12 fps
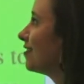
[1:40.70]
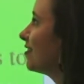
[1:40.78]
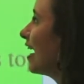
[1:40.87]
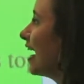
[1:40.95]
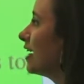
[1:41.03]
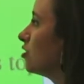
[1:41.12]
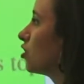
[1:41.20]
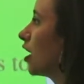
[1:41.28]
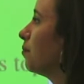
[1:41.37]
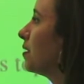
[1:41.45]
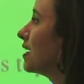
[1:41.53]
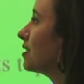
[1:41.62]
side
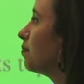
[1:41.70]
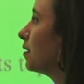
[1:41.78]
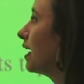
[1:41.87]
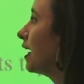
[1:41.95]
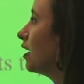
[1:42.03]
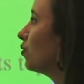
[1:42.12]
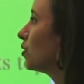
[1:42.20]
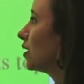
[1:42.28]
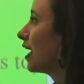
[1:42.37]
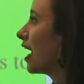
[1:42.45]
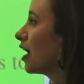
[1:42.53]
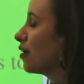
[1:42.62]
drum because a player would
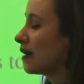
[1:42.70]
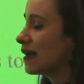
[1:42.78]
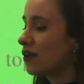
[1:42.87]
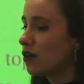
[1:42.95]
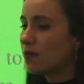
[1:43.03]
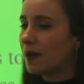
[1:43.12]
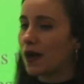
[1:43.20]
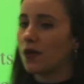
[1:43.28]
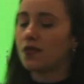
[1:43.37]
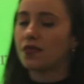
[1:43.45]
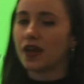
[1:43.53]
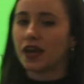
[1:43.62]
carry it
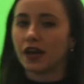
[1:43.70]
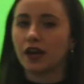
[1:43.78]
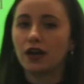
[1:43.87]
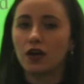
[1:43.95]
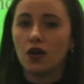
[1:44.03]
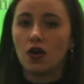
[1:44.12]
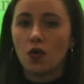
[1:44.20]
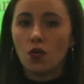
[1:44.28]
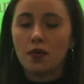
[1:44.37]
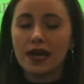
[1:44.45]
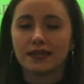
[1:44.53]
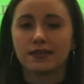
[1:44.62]
around their
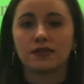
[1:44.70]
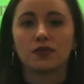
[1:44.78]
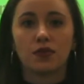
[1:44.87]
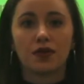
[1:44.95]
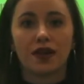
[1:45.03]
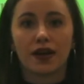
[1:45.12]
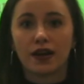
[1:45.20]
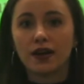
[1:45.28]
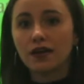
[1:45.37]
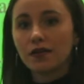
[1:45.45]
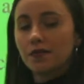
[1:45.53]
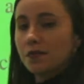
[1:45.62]
waist or
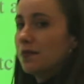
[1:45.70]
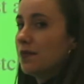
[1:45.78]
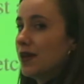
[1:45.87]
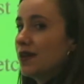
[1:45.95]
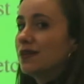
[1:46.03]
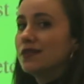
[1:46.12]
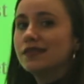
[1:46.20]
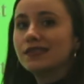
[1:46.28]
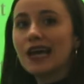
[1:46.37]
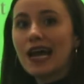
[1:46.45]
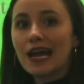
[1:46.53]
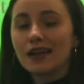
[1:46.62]
their
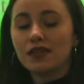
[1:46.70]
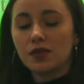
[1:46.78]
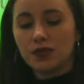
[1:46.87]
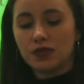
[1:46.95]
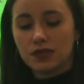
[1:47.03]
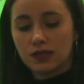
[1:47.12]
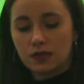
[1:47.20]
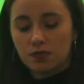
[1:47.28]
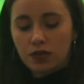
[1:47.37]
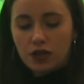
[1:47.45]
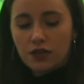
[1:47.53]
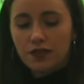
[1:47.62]
side. They would
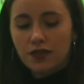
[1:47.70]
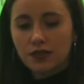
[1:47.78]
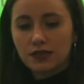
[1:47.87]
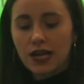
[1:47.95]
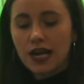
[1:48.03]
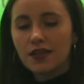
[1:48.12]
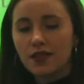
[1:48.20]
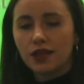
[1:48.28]
put it over their side.